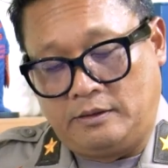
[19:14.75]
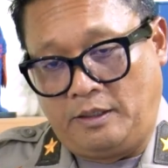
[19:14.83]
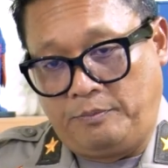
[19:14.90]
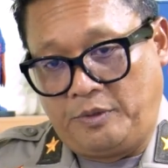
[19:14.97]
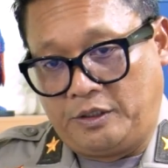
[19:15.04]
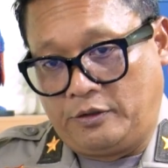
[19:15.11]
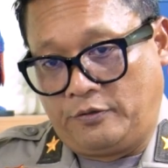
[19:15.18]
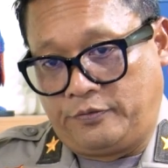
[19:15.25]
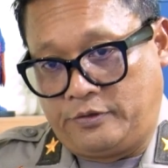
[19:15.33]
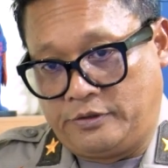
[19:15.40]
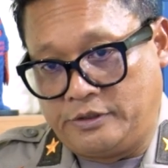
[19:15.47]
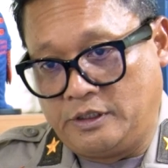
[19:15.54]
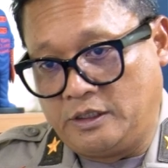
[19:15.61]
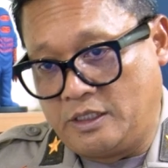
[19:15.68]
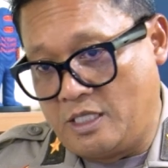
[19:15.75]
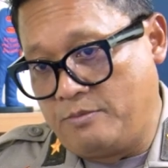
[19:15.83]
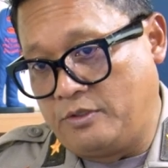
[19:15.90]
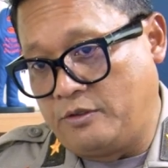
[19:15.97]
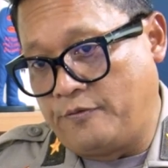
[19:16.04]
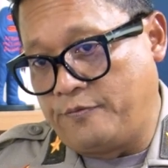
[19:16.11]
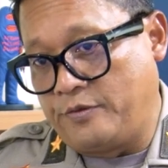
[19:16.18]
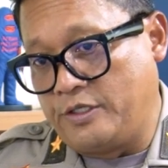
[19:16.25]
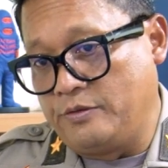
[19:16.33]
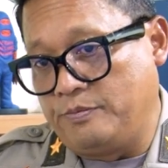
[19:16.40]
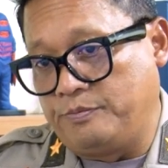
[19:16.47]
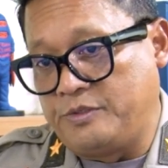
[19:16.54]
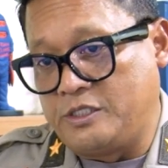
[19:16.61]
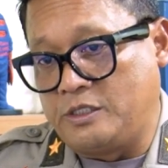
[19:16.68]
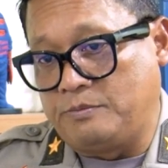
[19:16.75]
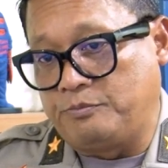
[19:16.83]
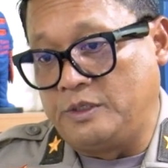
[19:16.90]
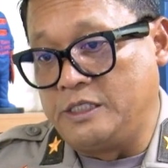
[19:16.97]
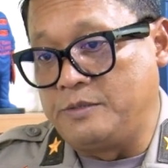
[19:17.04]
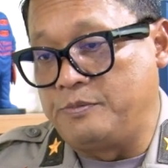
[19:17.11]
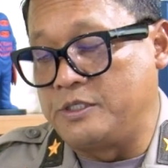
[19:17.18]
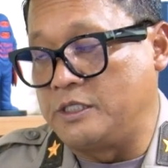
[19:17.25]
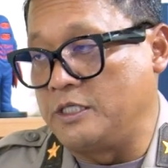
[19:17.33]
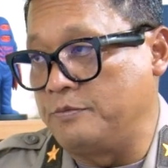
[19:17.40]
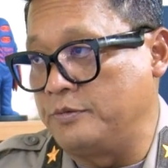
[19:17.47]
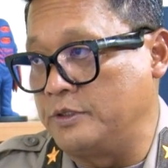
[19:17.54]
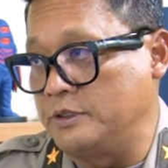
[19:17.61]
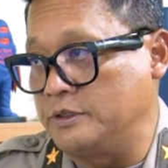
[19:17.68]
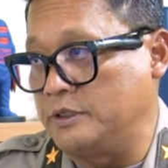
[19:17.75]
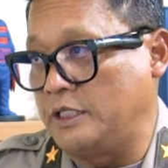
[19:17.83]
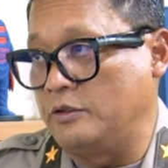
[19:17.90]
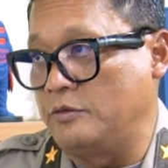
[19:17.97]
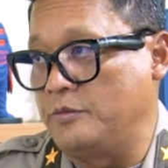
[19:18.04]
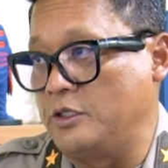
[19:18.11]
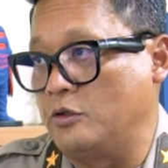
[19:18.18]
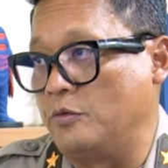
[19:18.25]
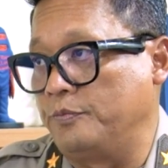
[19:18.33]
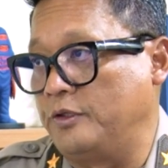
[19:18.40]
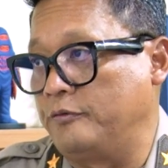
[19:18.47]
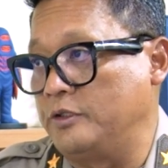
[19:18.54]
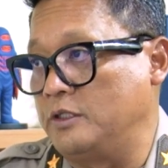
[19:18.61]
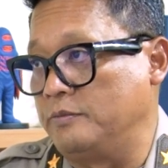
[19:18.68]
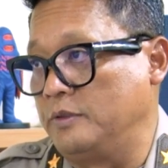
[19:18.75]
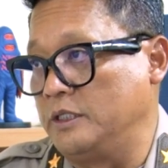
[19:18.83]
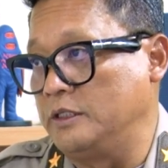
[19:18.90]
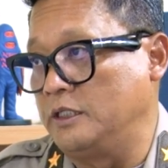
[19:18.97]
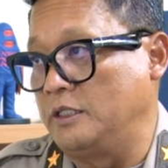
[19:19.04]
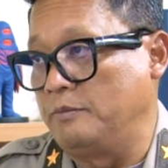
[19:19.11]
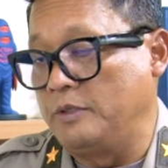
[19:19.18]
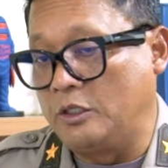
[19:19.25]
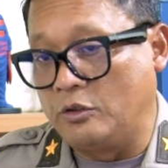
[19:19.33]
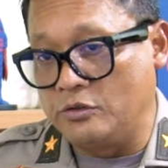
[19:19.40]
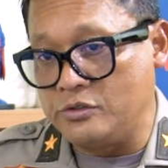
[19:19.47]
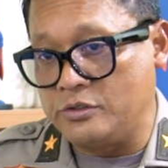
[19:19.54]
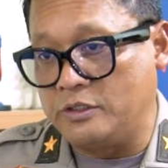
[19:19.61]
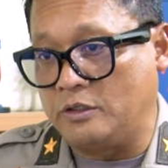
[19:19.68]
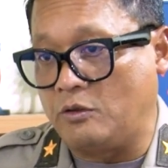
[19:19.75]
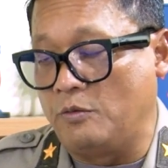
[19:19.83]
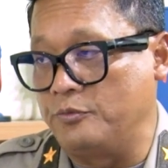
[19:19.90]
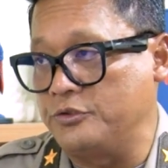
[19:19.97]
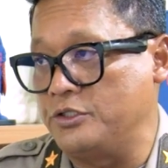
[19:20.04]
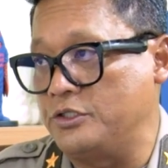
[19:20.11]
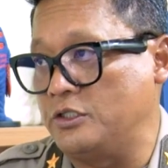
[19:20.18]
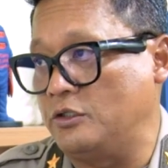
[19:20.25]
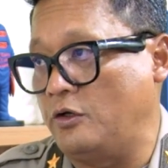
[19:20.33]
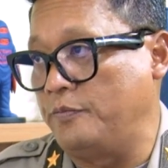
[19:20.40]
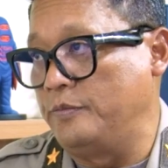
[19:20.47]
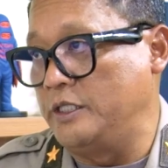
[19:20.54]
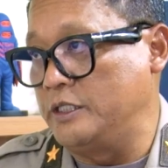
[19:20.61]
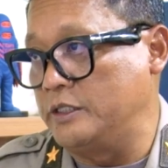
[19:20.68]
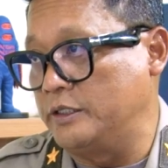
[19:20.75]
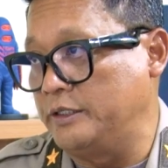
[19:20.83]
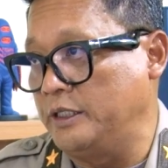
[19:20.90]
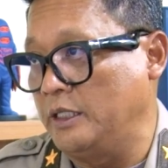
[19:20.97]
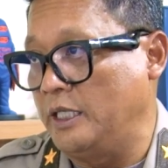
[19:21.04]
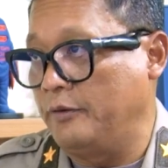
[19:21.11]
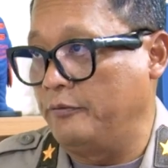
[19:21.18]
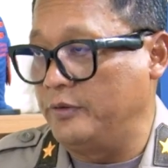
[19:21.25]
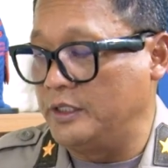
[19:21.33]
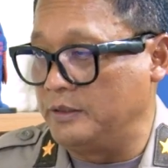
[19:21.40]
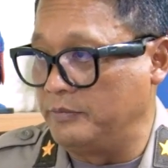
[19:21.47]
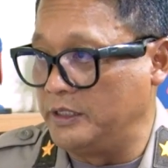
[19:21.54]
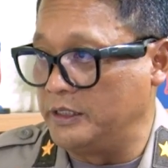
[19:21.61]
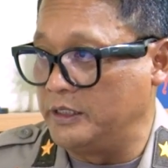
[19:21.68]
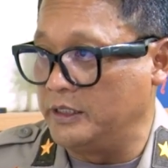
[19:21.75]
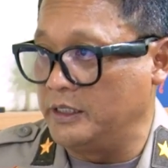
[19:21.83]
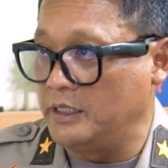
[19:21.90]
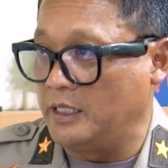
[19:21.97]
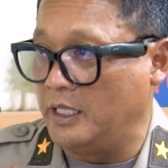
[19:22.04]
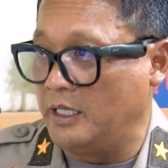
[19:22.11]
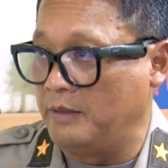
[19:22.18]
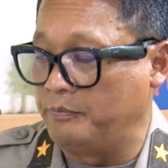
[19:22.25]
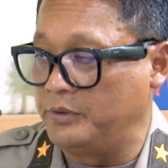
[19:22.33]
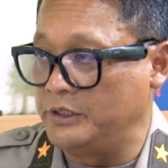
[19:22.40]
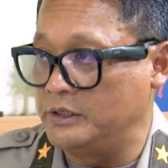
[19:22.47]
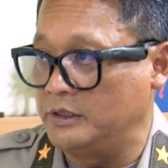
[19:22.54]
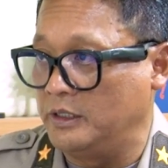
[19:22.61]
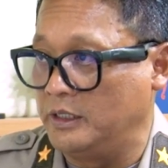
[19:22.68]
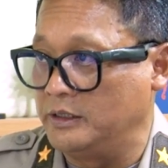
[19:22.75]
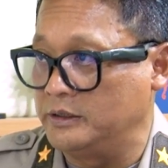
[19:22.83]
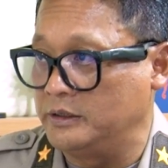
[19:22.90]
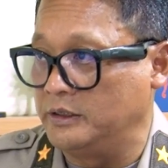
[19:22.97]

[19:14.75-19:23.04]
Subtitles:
But of course, the number of police peacekeepers cannot be compared with the military, because the composition of military with the military police is